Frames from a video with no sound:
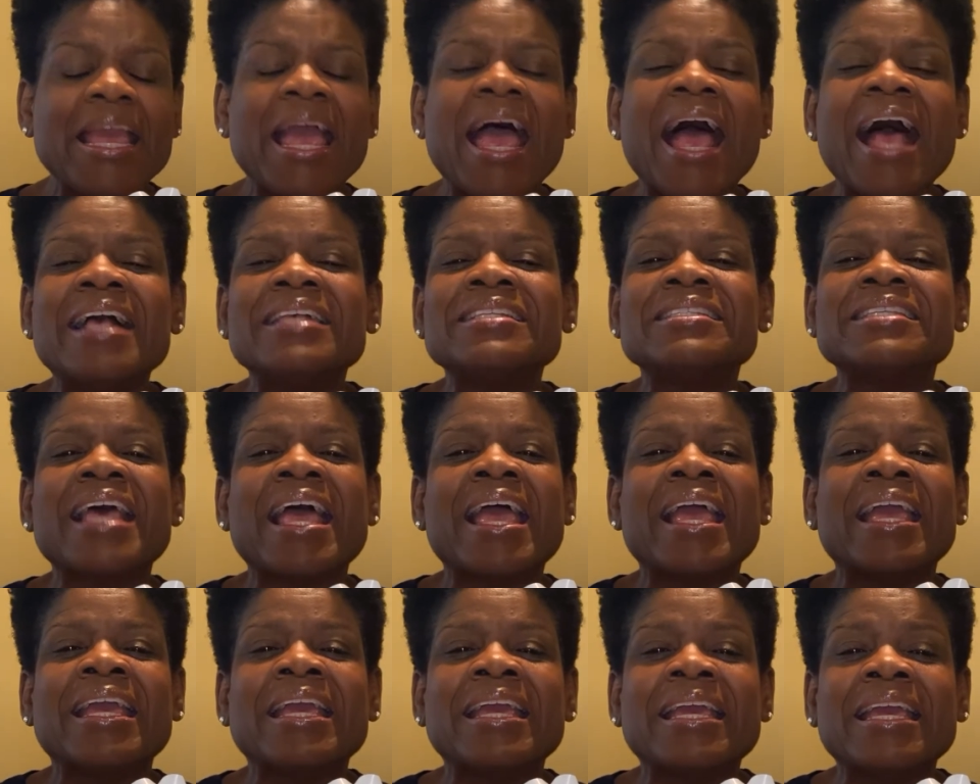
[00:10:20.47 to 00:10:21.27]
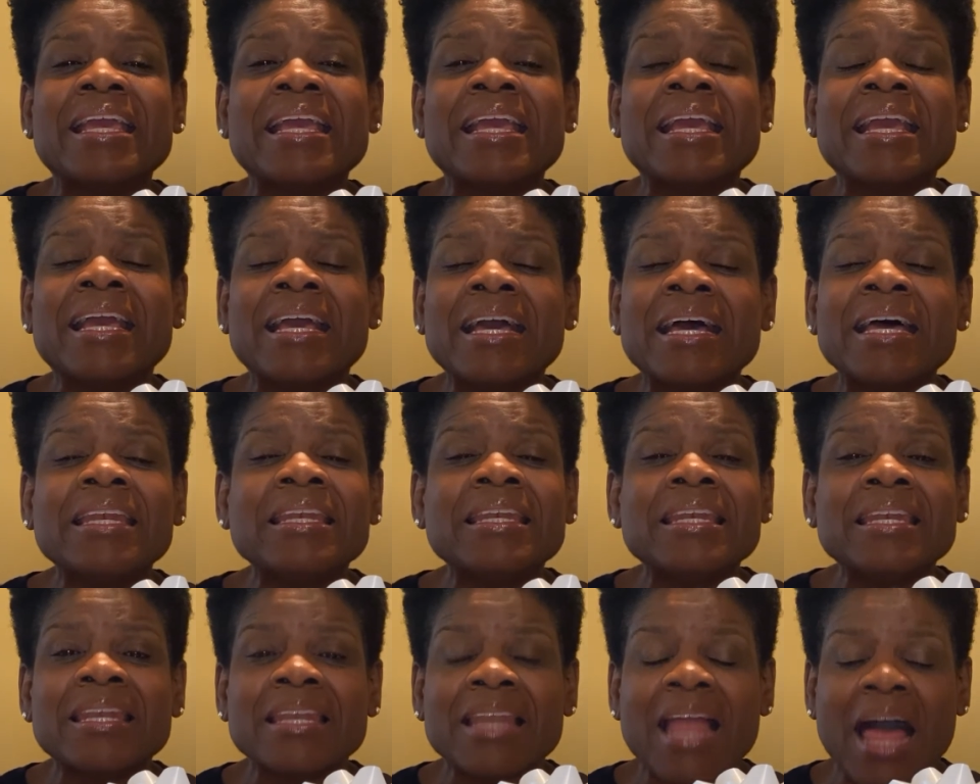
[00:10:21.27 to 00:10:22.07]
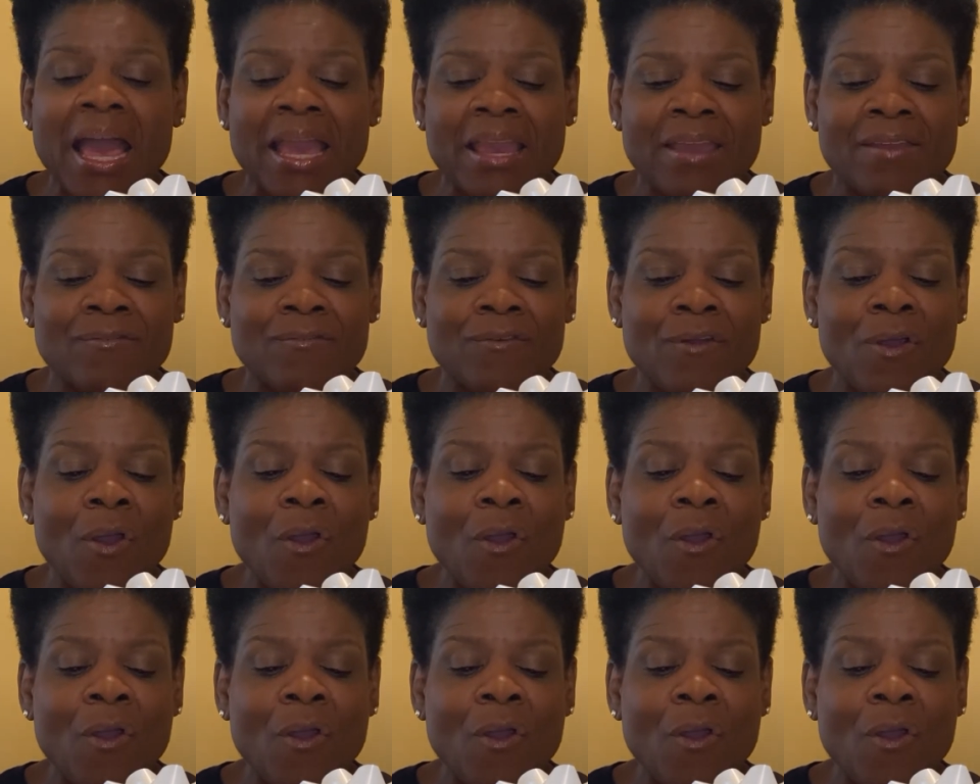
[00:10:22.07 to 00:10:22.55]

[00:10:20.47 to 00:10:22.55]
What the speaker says: has a good life